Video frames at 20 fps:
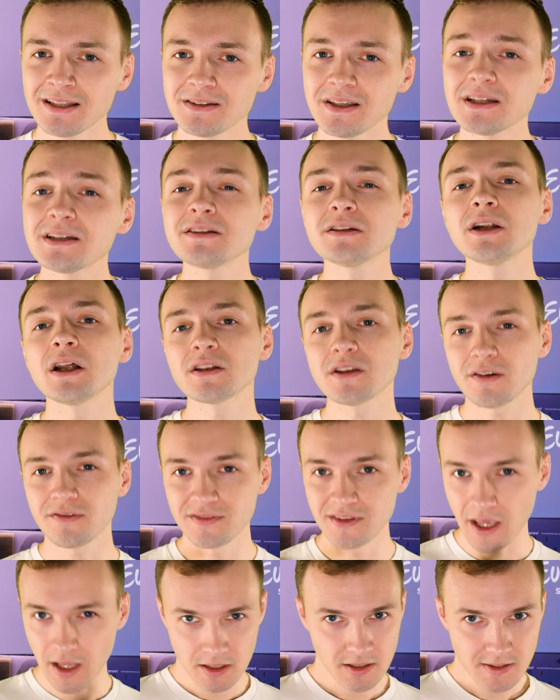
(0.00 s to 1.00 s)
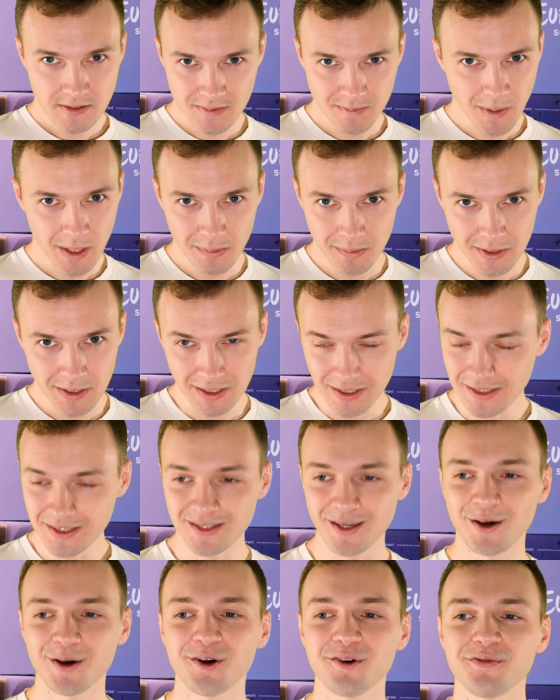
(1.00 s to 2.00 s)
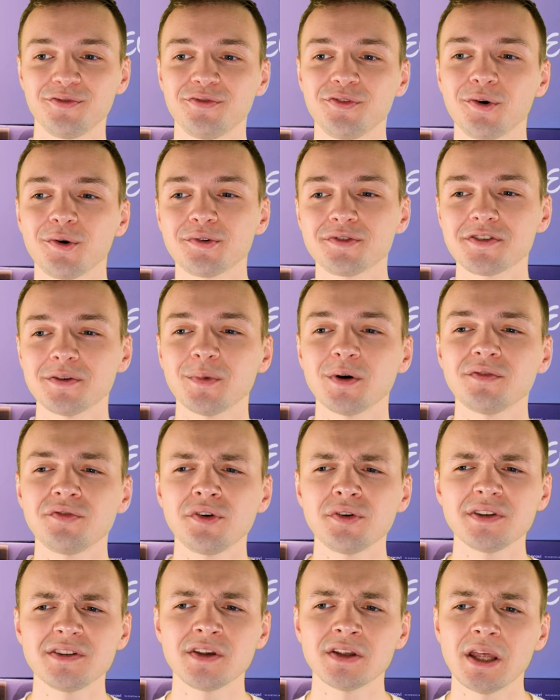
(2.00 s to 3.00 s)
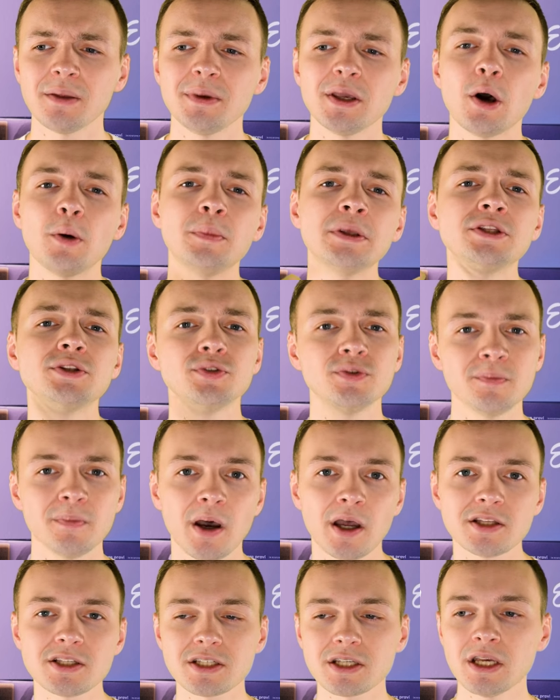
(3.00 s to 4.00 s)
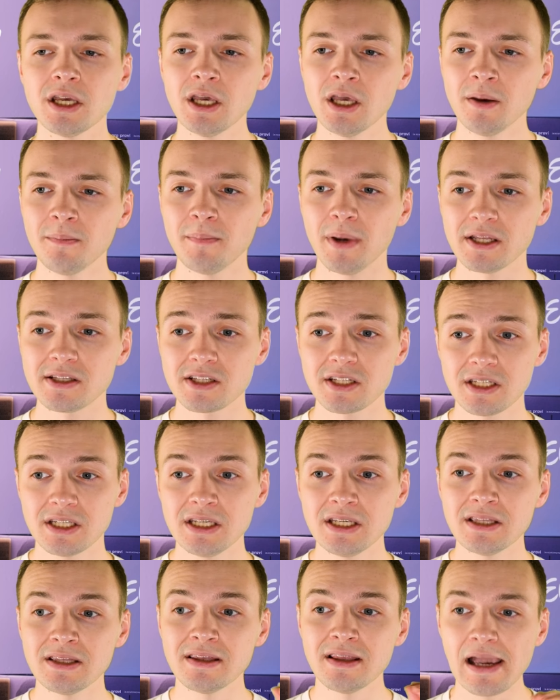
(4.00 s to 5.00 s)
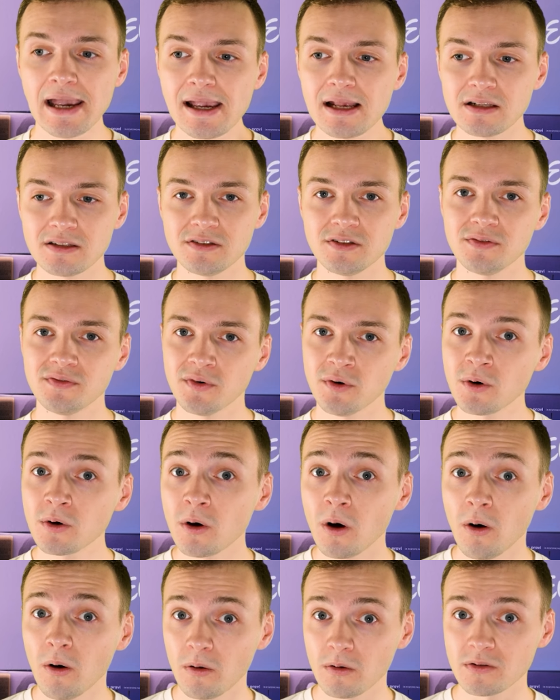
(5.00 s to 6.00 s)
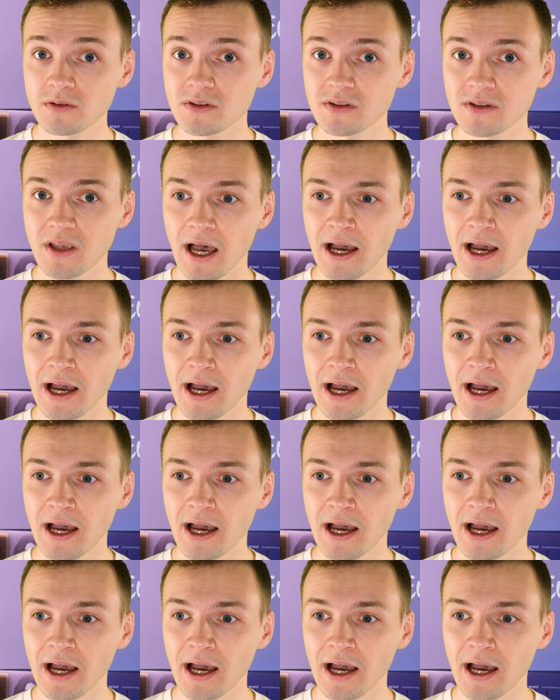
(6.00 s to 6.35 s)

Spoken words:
There is a lot of dance, maybe for some of you it's gonna be a bit too much, but she nailed the vocals.